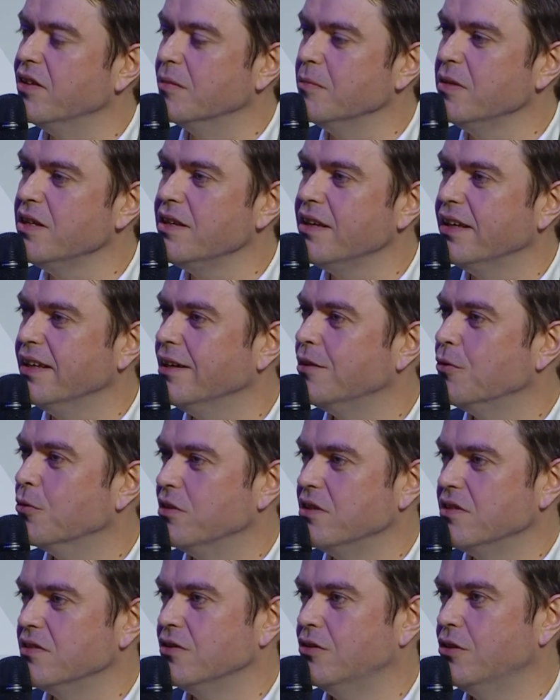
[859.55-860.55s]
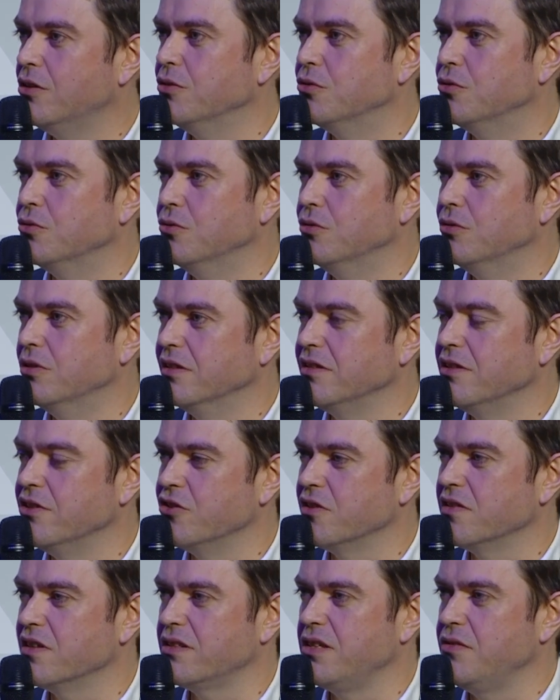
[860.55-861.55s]
so it's an economy that's rather
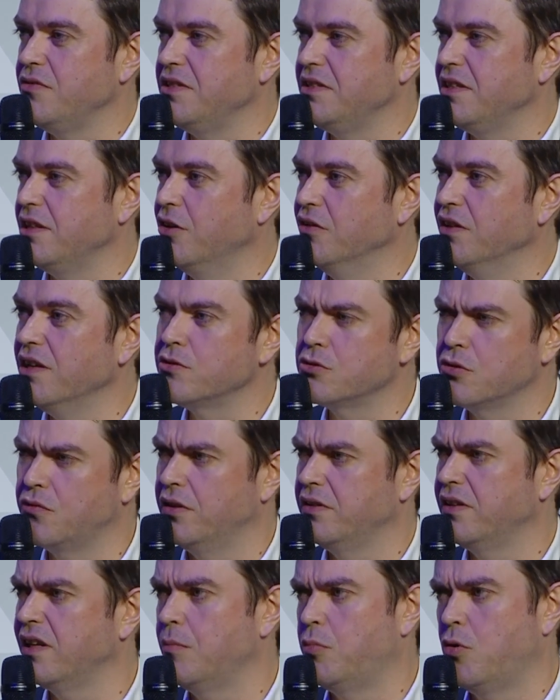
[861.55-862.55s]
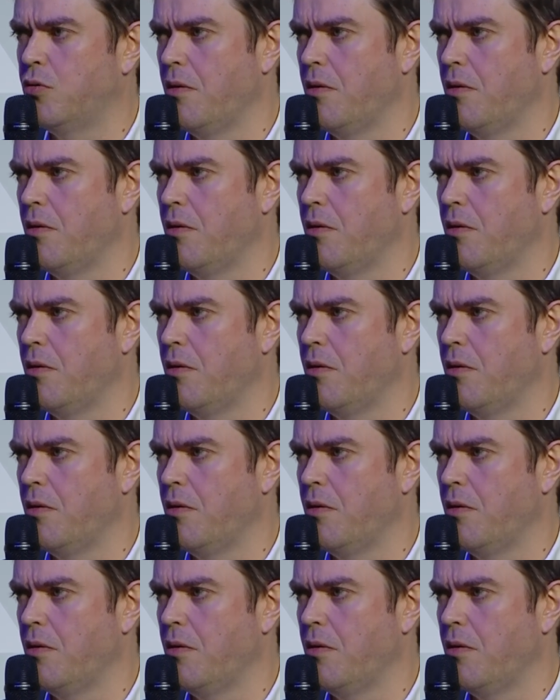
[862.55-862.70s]
closed, and that